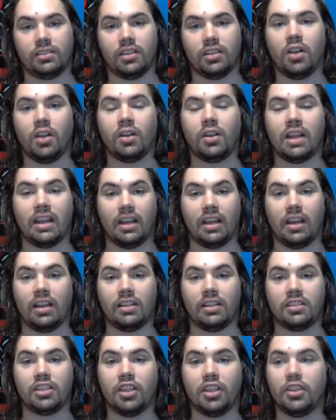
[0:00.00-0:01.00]
are at
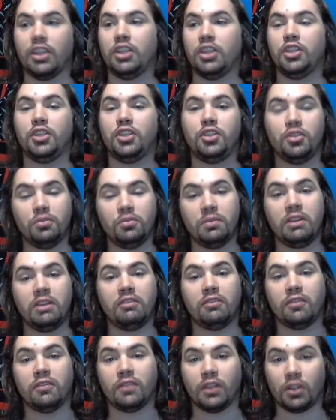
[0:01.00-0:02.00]
odds, that human
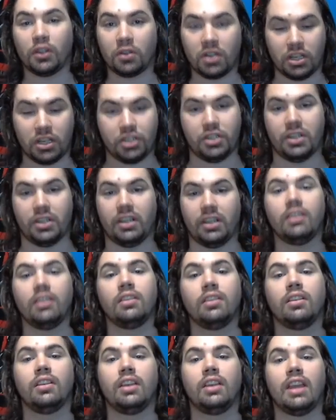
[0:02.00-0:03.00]
flourishing
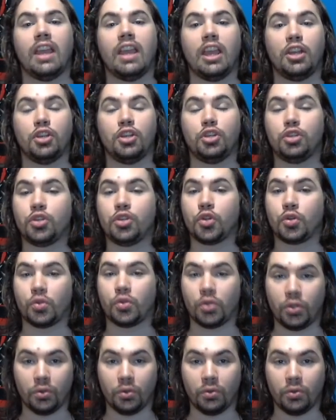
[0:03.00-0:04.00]
and
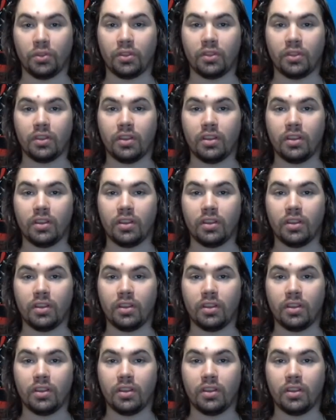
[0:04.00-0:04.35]
truth